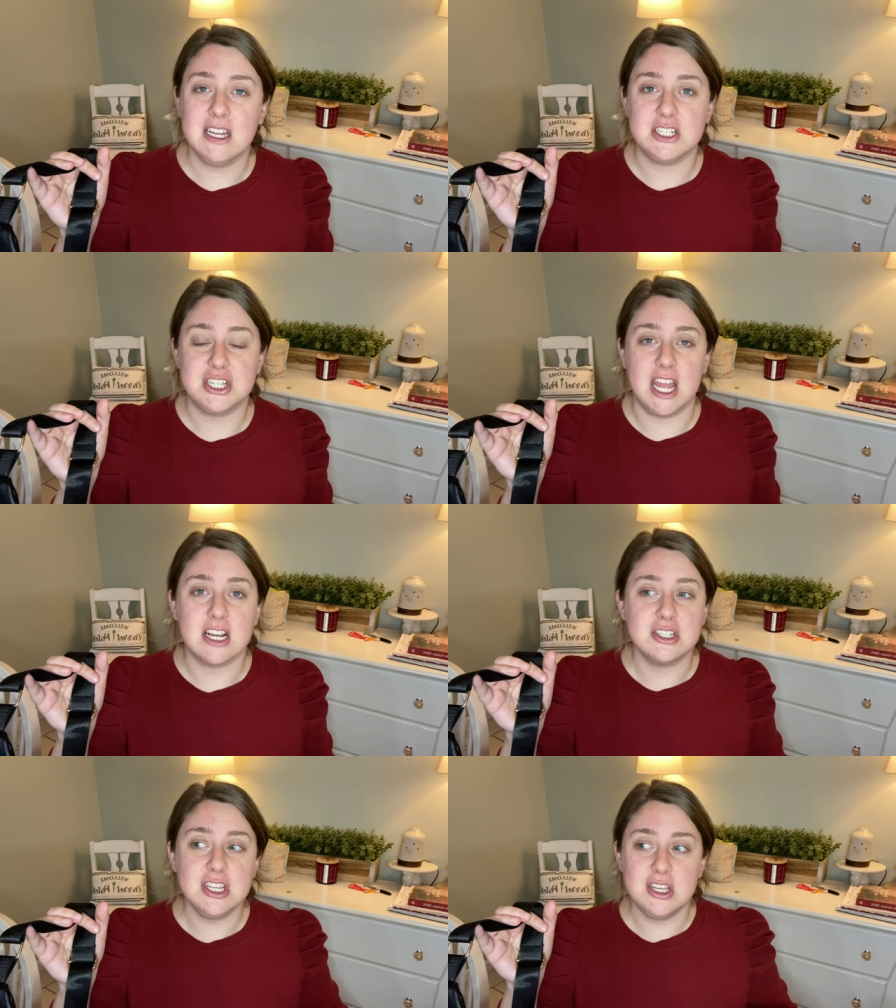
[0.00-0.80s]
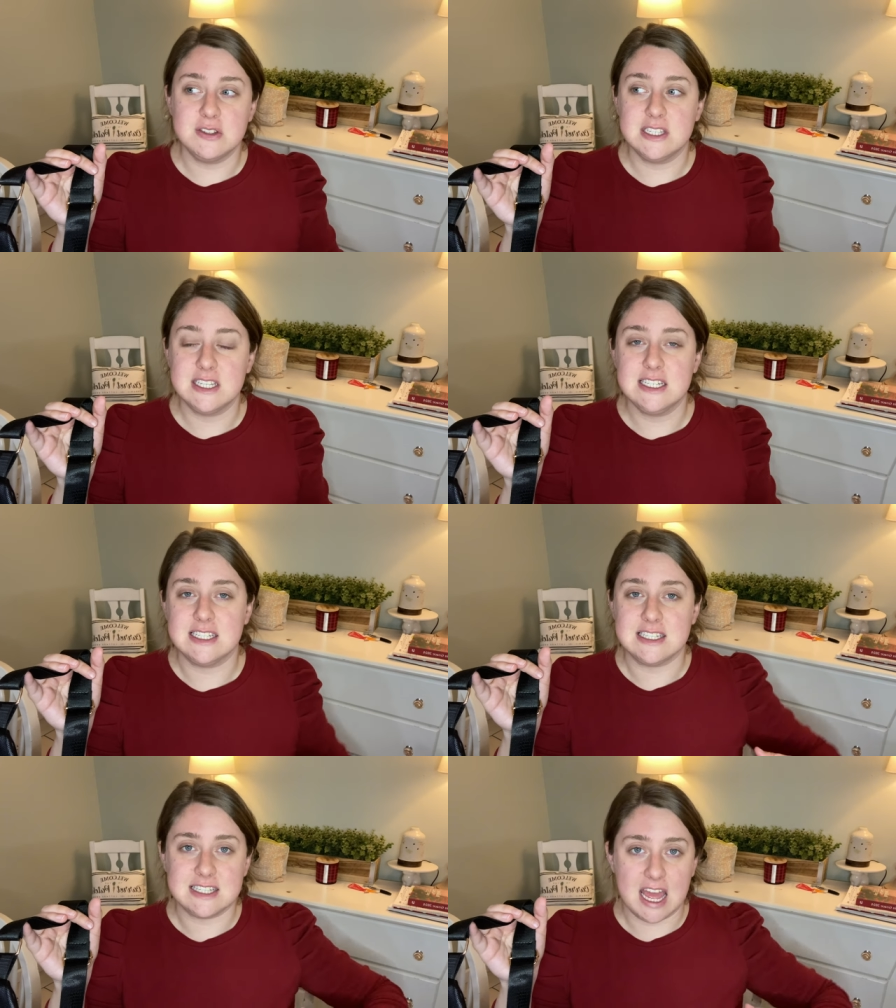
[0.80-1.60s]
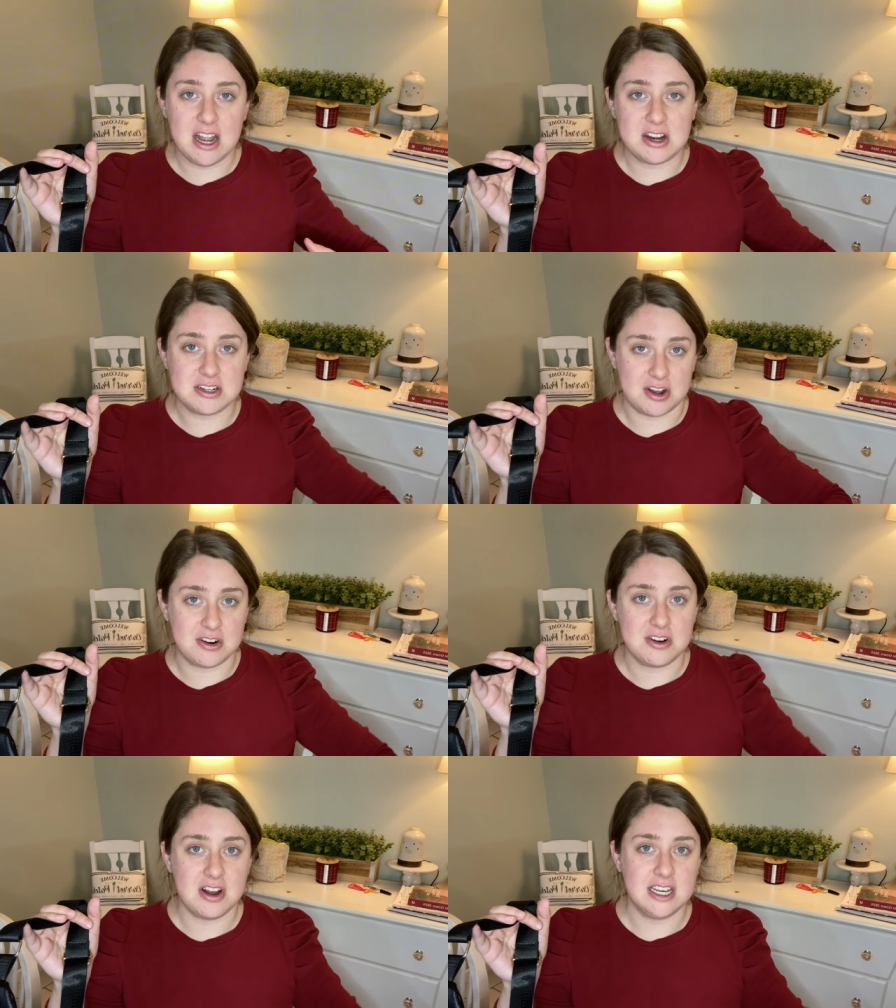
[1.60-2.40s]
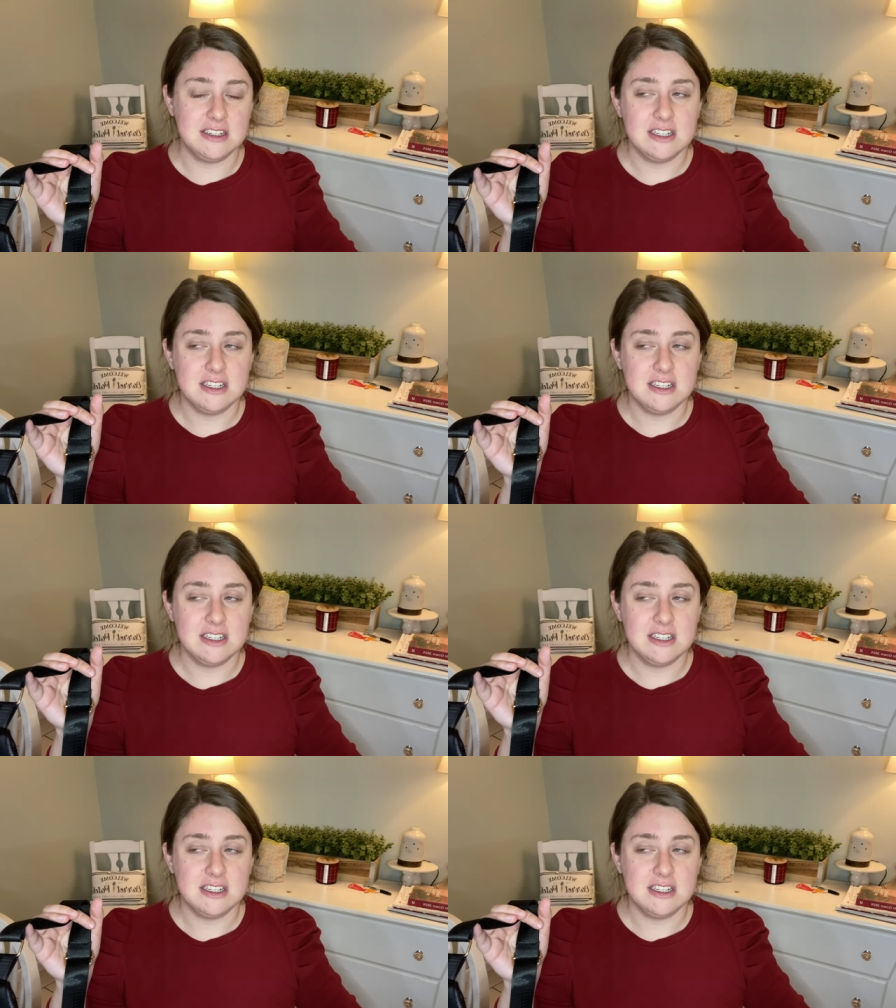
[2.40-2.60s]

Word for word: and she actually uses it to set her daughter on.